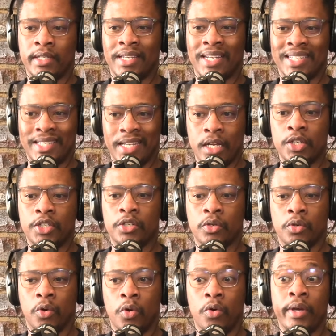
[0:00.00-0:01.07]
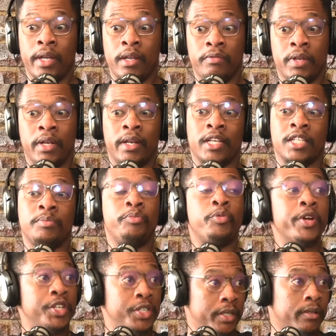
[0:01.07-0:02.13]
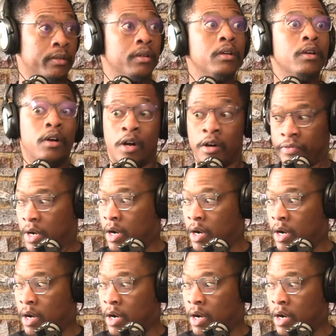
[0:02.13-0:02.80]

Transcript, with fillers: is an extension or even an expression yes.